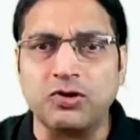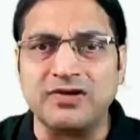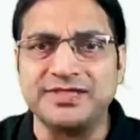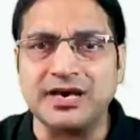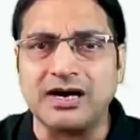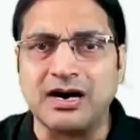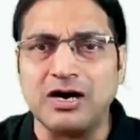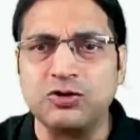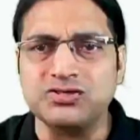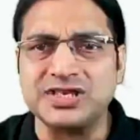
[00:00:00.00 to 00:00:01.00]
of the
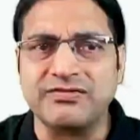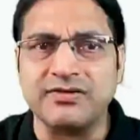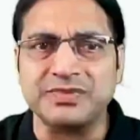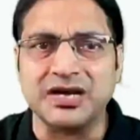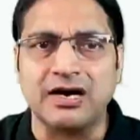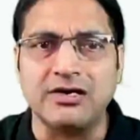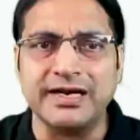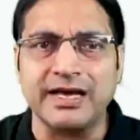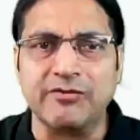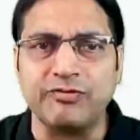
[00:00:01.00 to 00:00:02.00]
house and from the
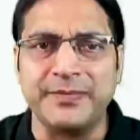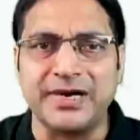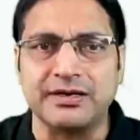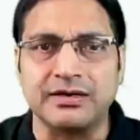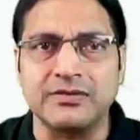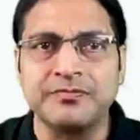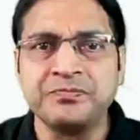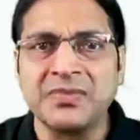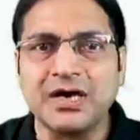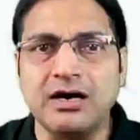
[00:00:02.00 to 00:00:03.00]
gardening equipment.
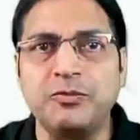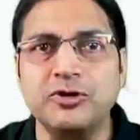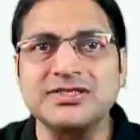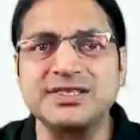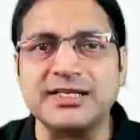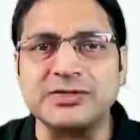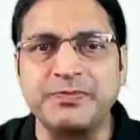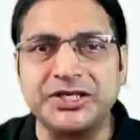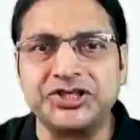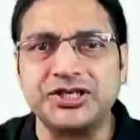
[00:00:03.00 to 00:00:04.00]
Upon
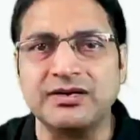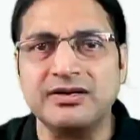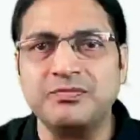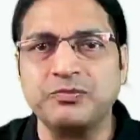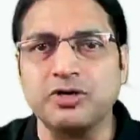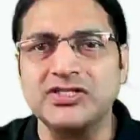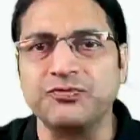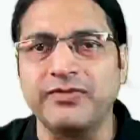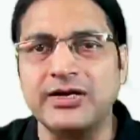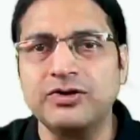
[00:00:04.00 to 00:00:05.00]
suspicion, police
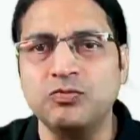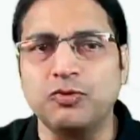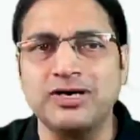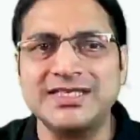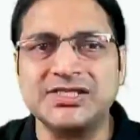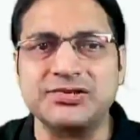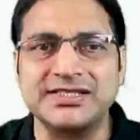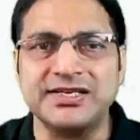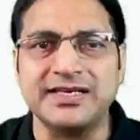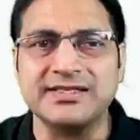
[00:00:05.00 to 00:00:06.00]
went to Mohit's
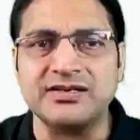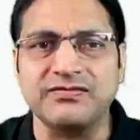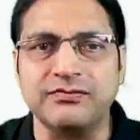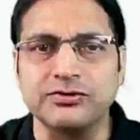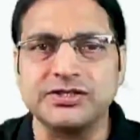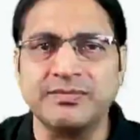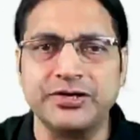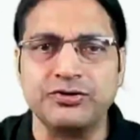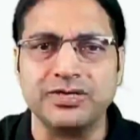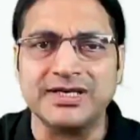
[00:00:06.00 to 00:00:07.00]
residence and forcibly
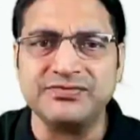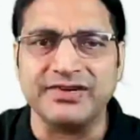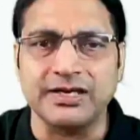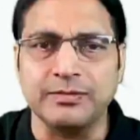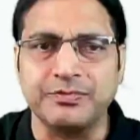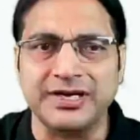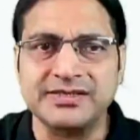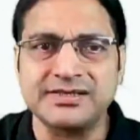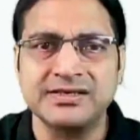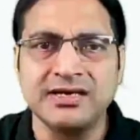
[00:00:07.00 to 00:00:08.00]
took his
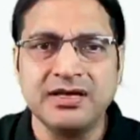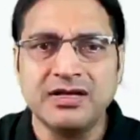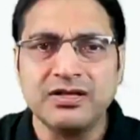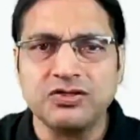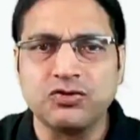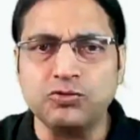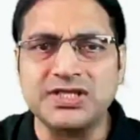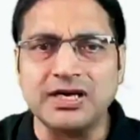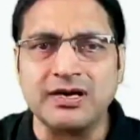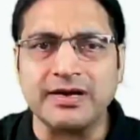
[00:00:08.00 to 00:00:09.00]
fingerprints. Choose
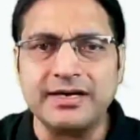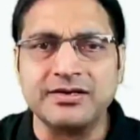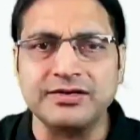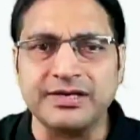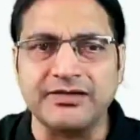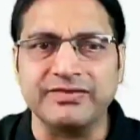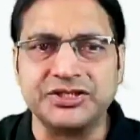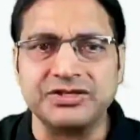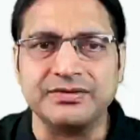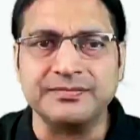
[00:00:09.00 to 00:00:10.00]
the correct derivation.